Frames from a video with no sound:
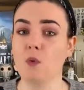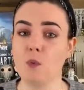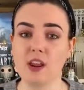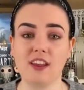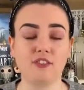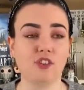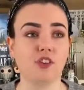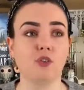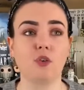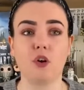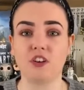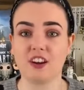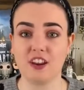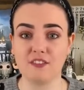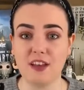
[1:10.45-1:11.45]
We've still
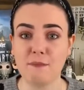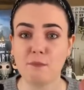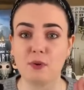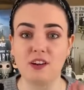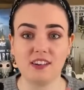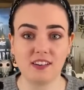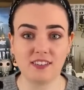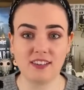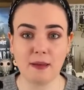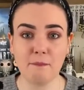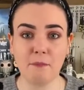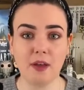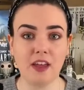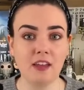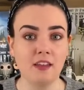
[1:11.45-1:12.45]
got November and
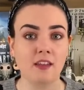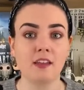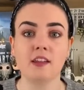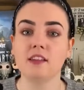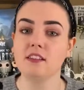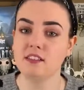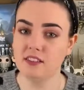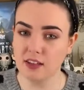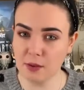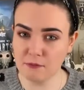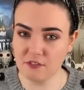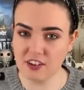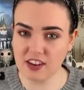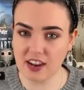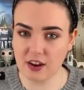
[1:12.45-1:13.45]
December.
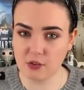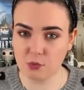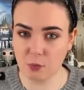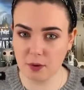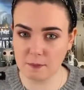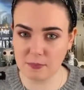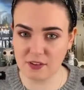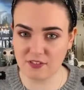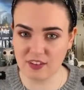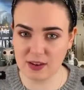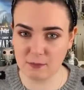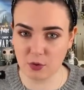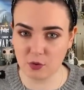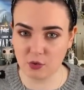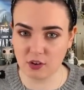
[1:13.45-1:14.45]
Some videos won't be
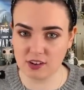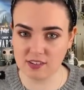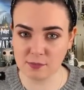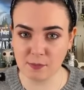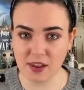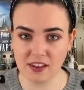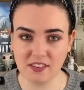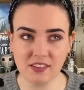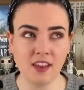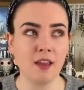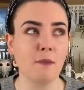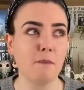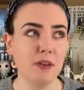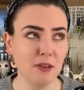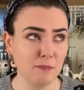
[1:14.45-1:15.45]
themed on Christmas,
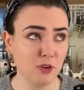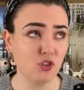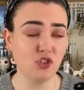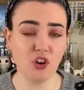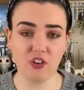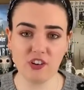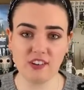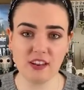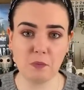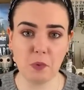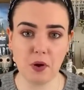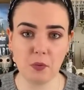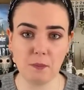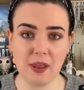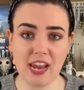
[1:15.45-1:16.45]
but the majority
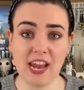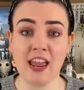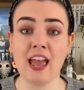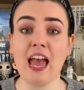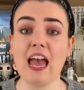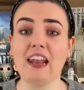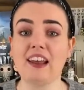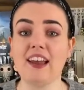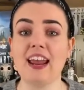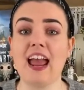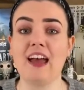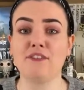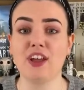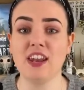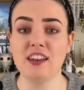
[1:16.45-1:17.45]
will be, and I
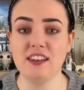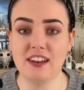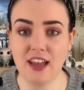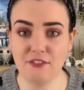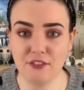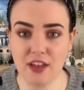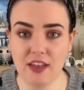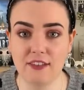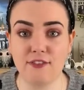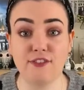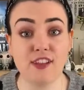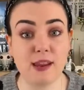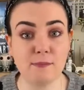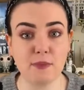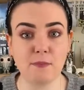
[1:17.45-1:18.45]
have another
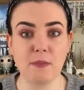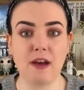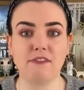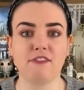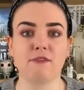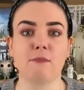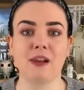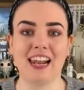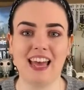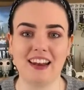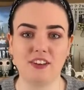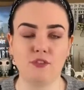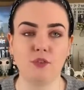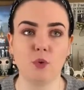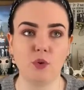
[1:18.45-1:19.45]
themed month
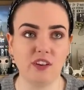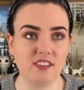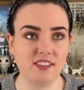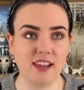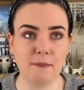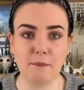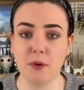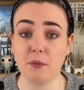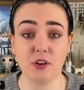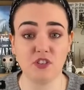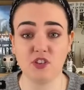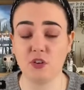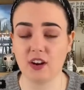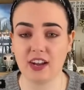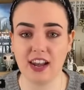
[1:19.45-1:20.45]
planned for December,
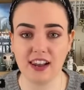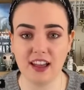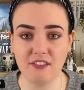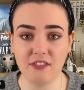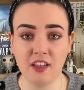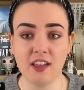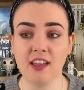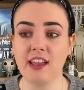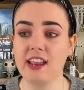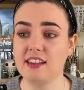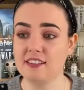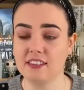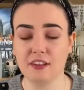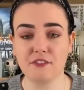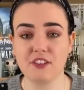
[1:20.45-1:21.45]
which you're gonna love.
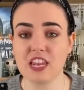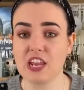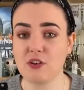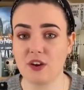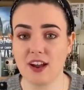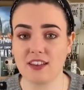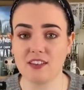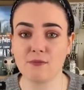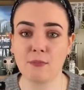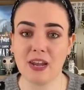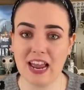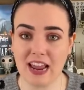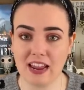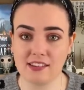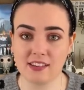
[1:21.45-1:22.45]
It's something you guys have
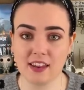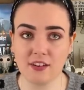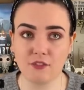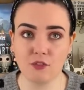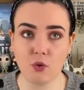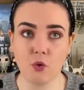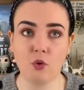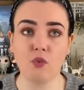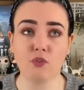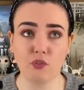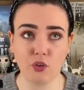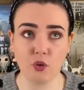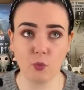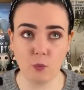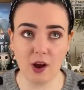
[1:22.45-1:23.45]
been asking for
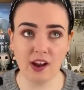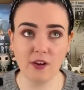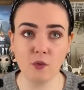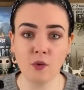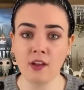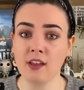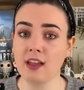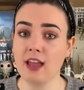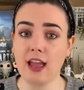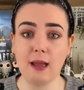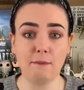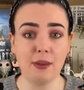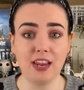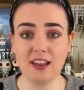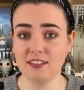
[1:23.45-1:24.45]
a while,
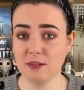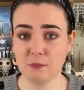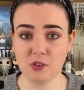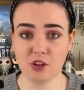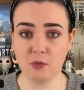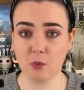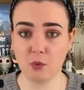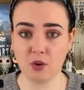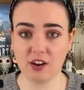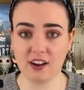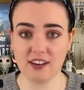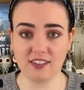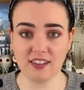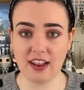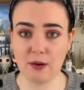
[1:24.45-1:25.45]
and because I'm so
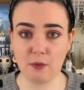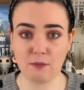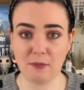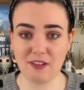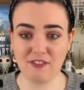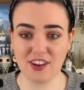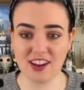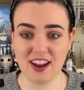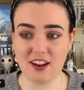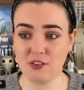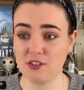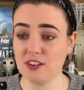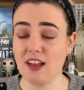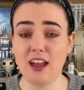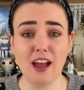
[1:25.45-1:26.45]
organized now with my
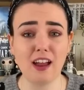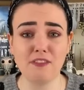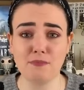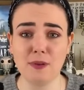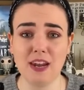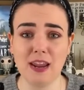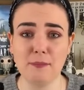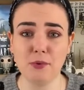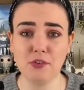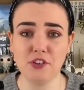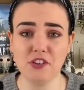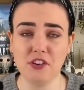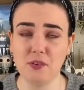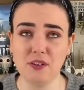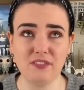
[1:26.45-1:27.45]
videos, I've been able
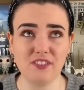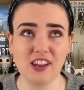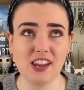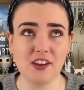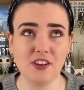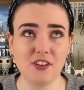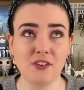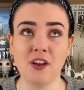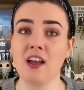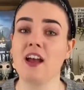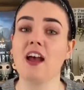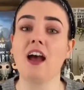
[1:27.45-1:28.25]
to do it for you.